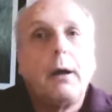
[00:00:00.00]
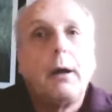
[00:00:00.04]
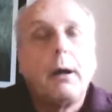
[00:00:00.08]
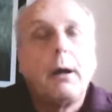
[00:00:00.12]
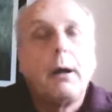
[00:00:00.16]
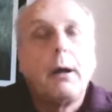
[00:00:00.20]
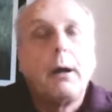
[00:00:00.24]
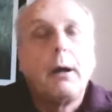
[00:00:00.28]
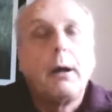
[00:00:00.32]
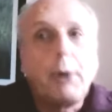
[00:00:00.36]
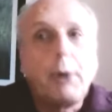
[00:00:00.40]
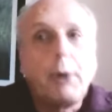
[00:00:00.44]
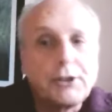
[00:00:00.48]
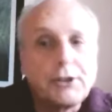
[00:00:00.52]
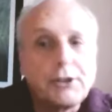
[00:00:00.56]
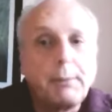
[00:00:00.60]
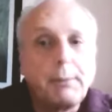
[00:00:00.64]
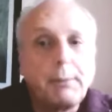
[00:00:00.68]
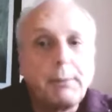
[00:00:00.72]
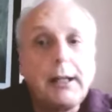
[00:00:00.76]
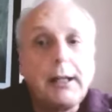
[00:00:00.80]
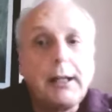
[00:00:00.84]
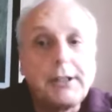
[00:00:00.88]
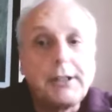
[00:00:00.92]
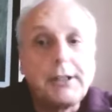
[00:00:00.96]

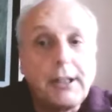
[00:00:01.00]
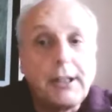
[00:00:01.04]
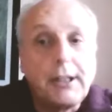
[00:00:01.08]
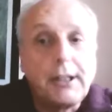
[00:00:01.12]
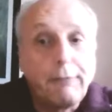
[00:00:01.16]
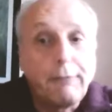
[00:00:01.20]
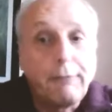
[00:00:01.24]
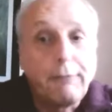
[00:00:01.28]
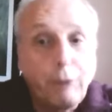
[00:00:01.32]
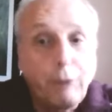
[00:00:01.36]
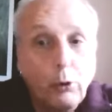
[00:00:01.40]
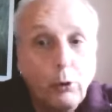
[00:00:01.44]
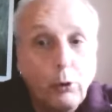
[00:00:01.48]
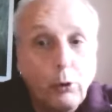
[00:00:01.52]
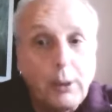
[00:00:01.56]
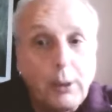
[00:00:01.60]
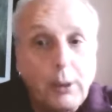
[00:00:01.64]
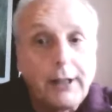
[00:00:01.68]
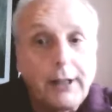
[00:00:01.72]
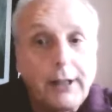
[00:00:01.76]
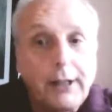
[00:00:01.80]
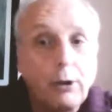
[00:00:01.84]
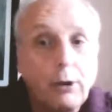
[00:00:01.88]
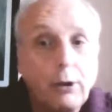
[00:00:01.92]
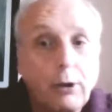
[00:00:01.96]
possibility of
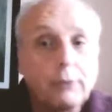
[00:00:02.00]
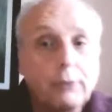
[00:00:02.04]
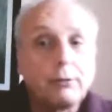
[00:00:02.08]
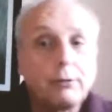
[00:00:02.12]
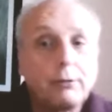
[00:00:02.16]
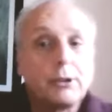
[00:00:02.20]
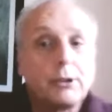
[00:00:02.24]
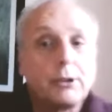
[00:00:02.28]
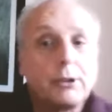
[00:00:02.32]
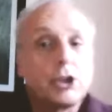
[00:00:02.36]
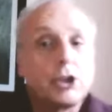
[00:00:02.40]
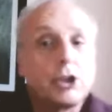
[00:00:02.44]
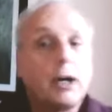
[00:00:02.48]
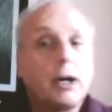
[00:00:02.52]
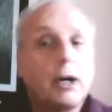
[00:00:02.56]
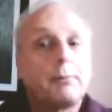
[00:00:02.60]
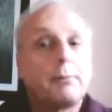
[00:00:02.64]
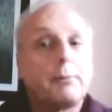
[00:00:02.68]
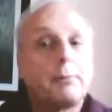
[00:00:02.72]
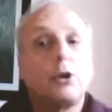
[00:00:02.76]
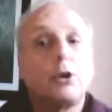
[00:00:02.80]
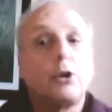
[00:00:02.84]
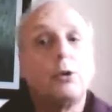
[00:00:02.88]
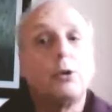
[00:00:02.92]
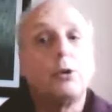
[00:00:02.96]
falling onto a sharp
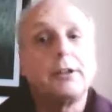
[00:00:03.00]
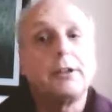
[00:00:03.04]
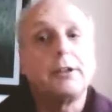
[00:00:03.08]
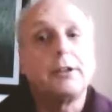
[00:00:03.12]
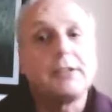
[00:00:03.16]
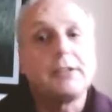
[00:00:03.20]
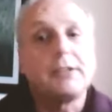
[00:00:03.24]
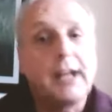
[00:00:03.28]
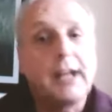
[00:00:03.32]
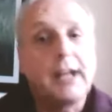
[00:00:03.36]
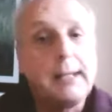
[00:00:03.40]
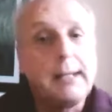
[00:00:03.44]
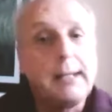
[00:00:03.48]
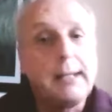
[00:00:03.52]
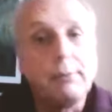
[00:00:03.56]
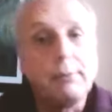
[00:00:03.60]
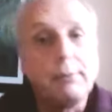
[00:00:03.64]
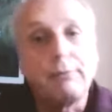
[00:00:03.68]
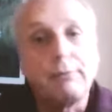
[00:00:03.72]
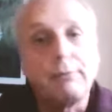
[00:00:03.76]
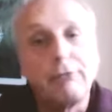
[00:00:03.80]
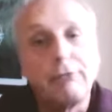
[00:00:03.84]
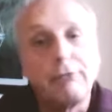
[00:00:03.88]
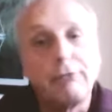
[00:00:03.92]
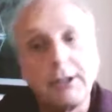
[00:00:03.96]
cornered table,
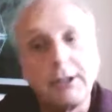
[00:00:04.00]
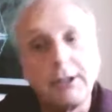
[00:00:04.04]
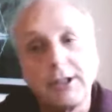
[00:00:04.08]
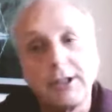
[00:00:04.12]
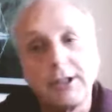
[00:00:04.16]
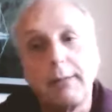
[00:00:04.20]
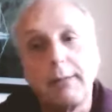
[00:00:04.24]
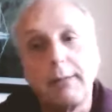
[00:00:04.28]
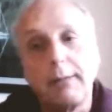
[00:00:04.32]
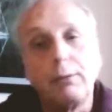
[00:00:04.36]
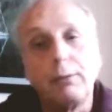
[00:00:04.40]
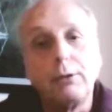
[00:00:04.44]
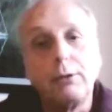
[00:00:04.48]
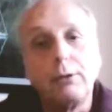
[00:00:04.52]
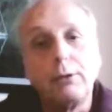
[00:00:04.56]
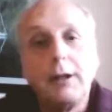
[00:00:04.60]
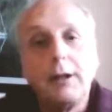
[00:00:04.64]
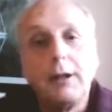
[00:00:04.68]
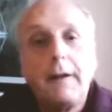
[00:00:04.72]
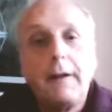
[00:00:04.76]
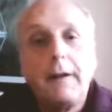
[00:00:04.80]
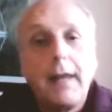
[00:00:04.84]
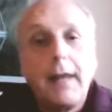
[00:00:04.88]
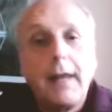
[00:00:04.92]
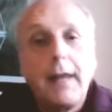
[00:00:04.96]
for
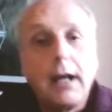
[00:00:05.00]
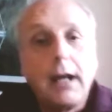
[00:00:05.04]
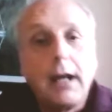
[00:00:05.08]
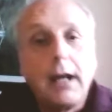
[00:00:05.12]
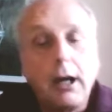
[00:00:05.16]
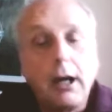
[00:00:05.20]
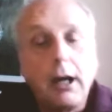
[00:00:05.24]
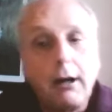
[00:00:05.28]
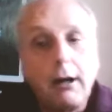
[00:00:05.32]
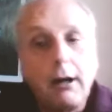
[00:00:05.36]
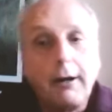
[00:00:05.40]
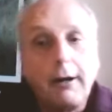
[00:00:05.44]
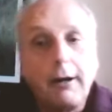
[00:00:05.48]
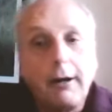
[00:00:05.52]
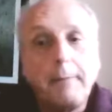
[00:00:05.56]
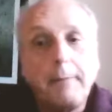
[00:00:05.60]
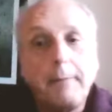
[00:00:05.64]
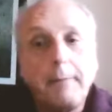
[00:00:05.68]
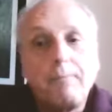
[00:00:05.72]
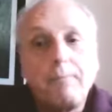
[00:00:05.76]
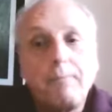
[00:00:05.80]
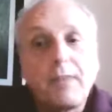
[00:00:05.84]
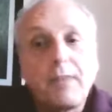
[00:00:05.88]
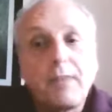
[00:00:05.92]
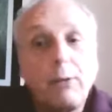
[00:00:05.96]
example,
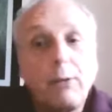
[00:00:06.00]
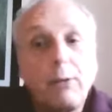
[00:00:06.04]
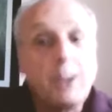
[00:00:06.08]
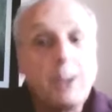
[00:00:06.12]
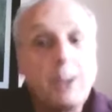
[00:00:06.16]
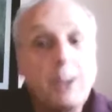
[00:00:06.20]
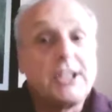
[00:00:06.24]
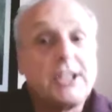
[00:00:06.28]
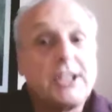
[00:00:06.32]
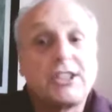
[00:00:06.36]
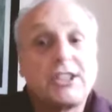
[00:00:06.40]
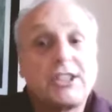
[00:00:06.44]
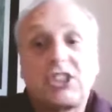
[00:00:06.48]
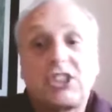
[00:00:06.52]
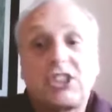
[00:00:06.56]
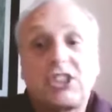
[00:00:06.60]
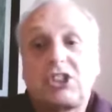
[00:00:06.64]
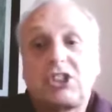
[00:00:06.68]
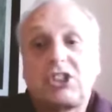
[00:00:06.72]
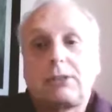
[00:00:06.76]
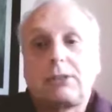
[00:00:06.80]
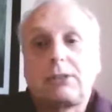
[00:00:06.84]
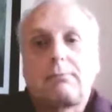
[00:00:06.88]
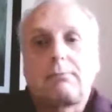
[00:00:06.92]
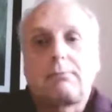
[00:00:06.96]
which
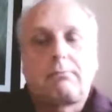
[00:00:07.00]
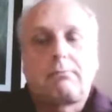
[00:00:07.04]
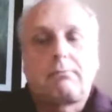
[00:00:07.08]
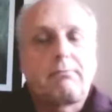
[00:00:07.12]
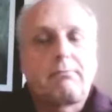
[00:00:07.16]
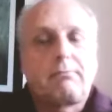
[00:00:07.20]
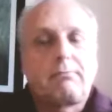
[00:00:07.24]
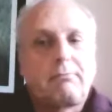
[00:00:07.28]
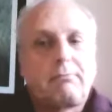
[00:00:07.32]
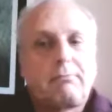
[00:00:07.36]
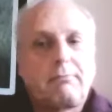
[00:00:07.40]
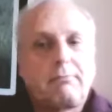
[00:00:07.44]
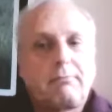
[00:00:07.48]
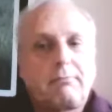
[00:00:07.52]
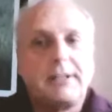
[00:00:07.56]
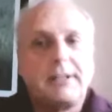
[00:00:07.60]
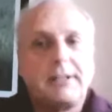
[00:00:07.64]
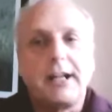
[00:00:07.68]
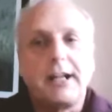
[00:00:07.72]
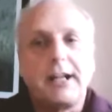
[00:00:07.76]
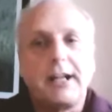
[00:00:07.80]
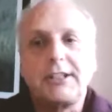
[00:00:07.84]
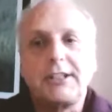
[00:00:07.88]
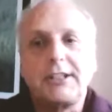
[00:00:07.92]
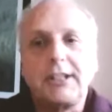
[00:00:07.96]
is
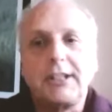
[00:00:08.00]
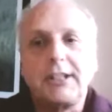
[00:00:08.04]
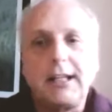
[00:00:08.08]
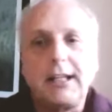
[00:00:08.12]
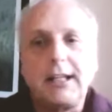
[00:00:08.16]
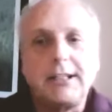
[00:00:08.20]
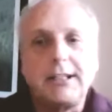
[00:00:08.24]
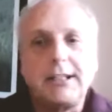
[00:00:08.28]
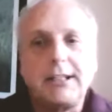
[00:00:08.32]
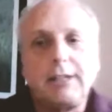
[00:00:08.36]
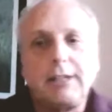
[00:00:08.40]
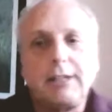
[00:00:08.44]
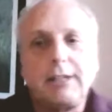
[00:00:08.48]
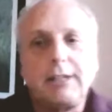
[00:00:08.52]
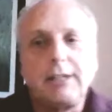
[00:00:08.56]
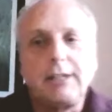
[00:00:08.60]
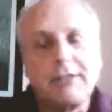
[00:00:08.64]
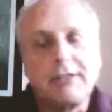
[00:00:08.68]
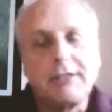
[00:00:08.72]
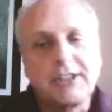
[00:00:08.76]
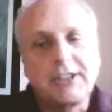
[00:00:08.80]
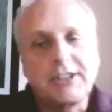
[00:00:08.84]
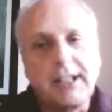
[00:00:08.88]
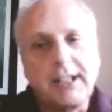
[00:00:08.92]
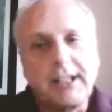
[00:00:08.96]
nice and easy for a
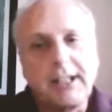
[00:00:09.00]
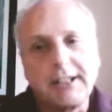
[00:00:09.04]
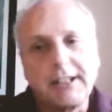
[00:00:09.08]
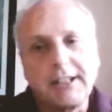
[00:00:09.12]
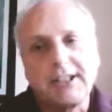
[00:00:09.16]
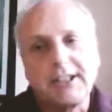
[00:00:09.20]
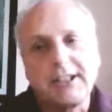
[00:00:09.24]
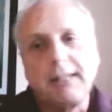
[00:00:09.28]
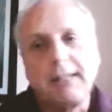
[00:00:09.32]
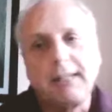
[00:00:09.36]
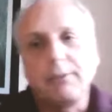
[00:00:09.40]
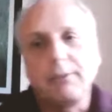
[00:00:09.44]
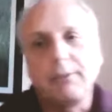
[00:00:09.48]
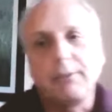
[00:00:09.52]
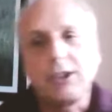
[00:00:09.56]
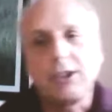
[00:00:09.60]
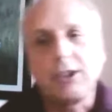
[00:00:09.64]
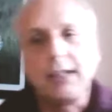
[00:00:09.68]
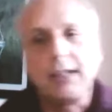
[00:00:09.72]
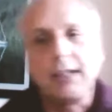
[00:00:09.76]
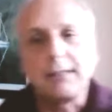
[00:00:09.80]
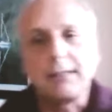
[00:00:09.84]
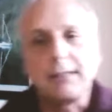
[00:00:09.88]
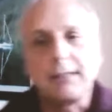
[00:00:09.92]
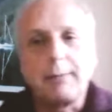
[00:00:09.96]
CNC
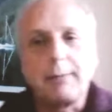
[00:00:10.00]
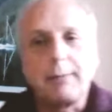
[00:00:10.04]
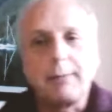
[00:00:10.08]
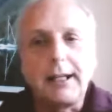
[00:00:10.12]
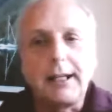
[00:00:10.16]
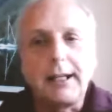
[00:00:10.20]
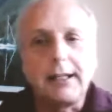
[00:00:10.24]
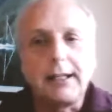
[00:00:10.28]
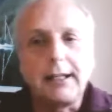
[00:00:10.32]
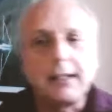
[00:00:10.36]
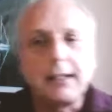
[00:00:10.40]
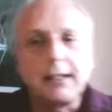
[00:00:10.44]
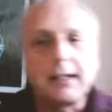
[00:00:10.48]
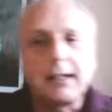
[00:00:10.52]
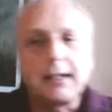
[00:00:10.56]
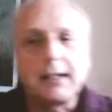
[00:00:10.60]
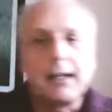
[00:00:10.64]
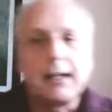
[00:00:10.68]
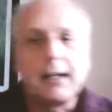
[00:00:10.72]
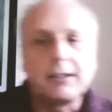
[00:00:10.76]
machine to make and cut